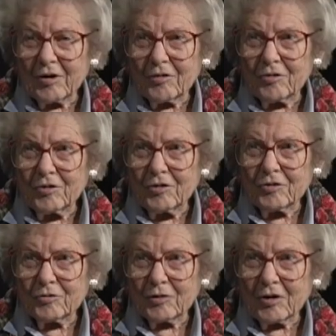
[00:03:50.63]

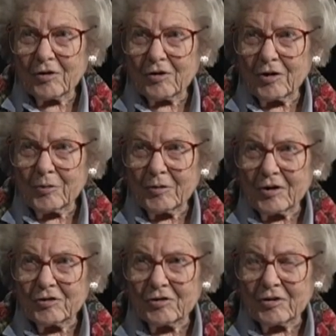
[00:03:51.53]
used one of the
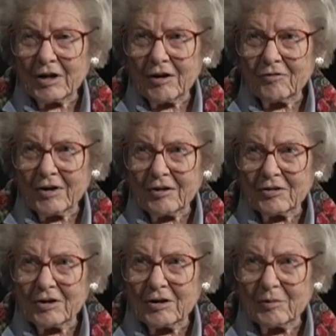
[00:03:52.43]
corporations that I
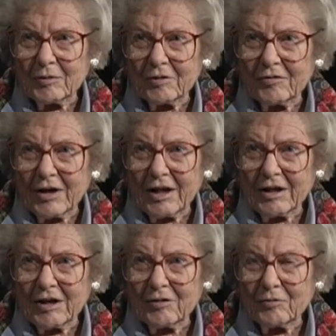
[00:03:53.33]
founded in Mill
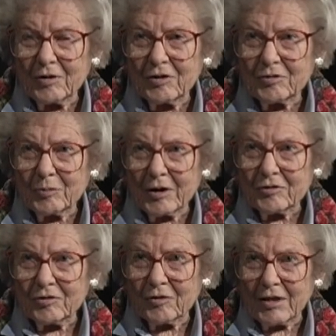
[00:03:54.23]
Valley, and we
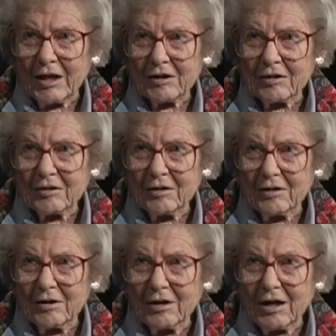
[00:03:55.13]
sponsored that
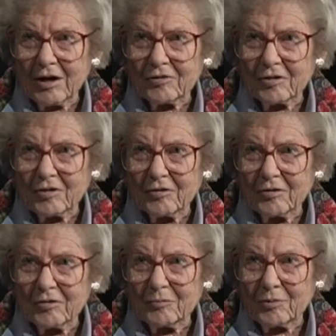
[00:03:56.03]
as a
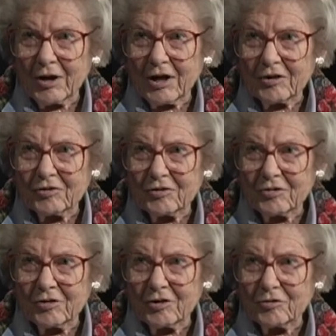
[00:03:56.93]
branch
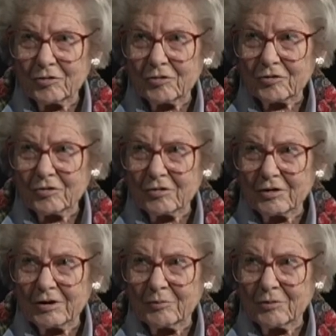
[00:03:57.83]
nursery school
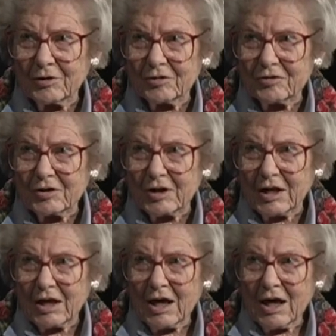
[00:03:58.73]
in Marin City.